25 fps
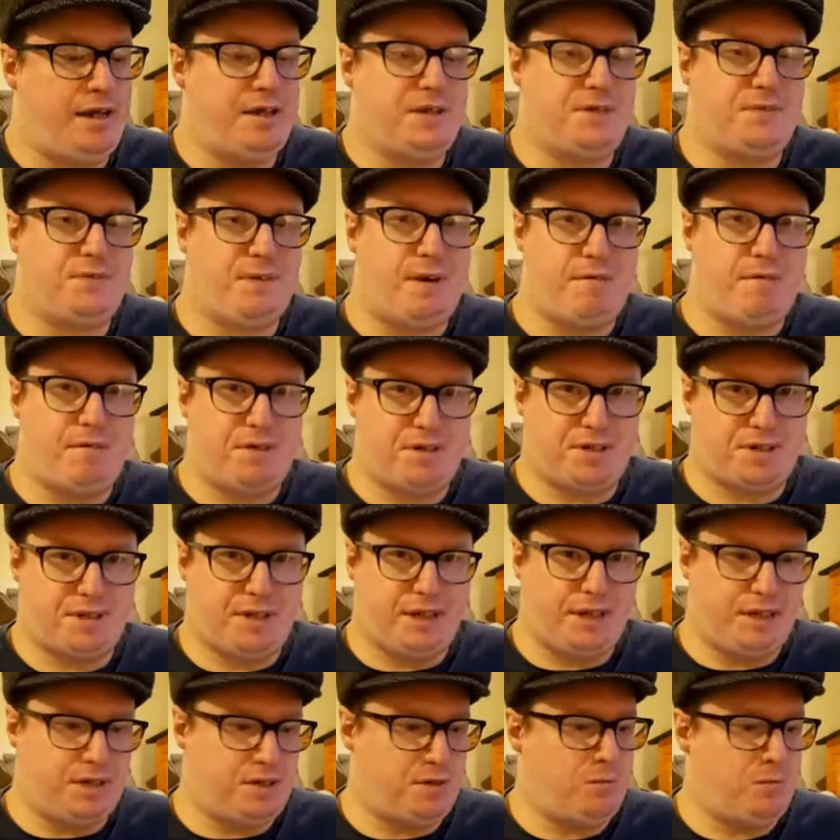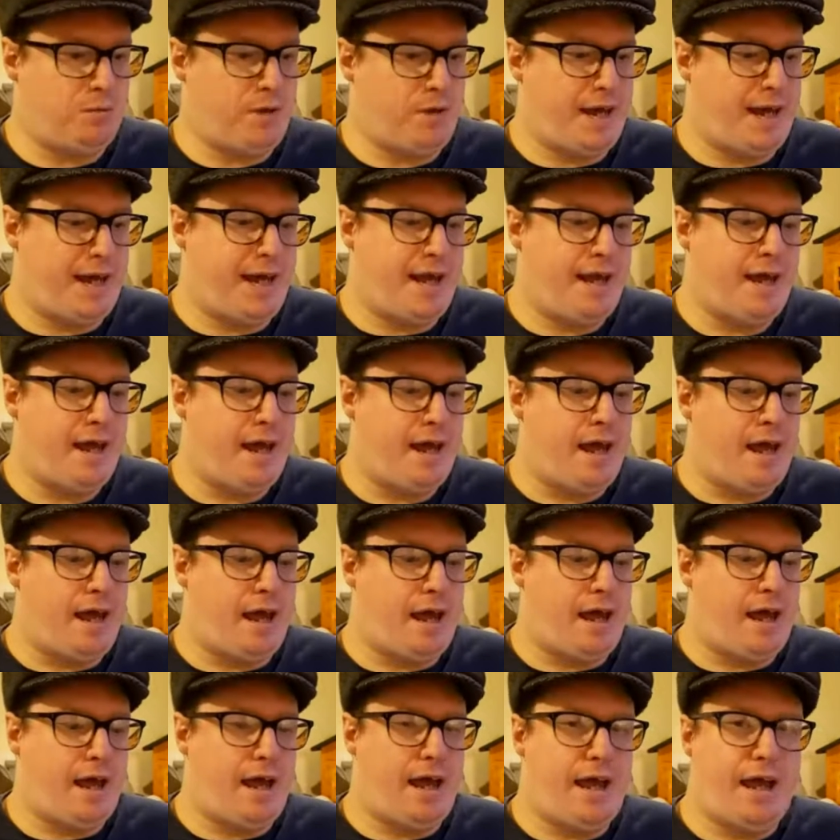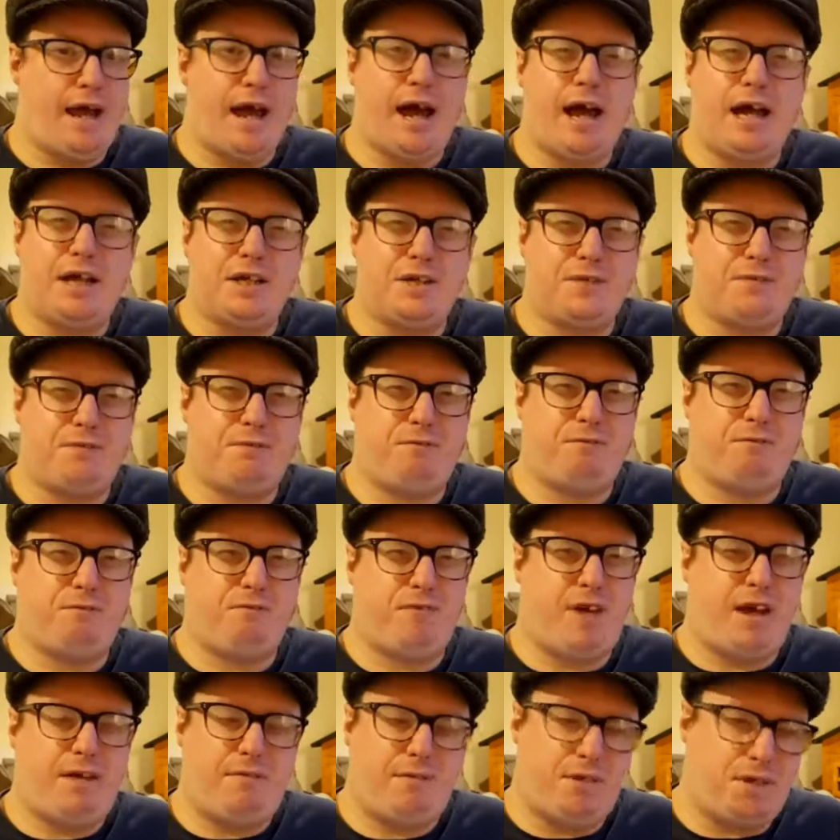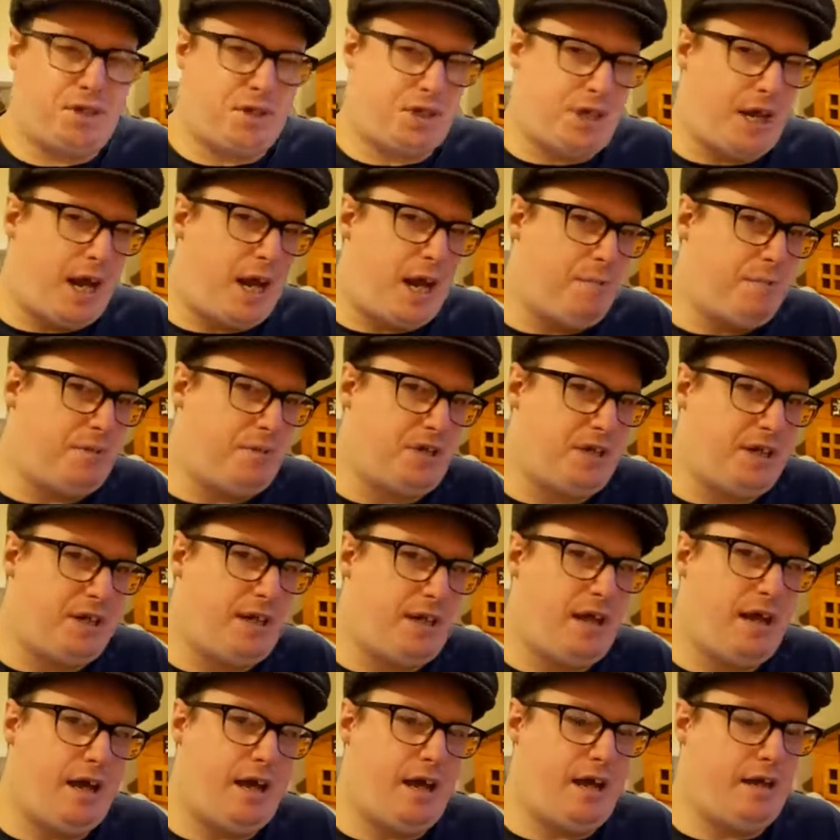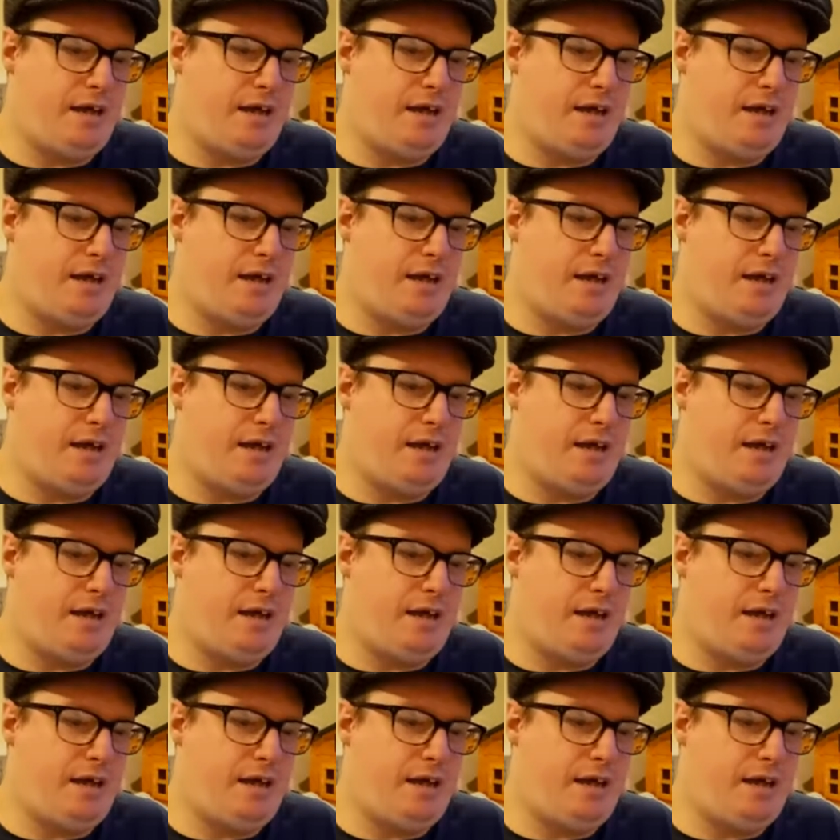there's various things where it has various shapes in it,